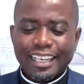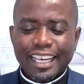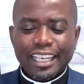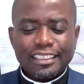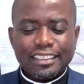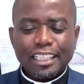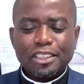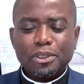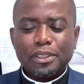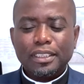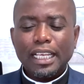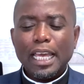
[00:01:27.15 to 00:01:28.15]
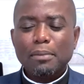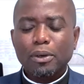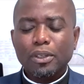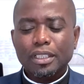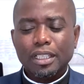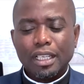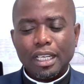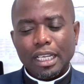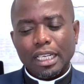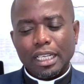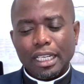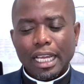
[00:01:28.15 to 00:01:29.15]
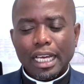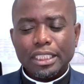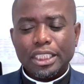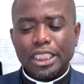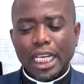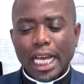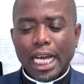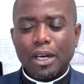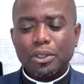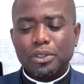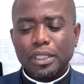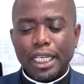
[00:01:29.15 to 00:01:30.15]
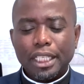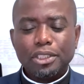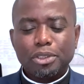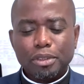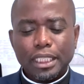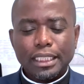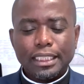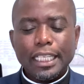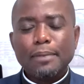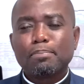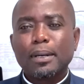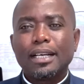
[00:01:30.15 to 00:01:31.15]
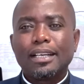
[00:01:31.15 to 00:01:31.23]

he said to Simon, "Launch out into the deep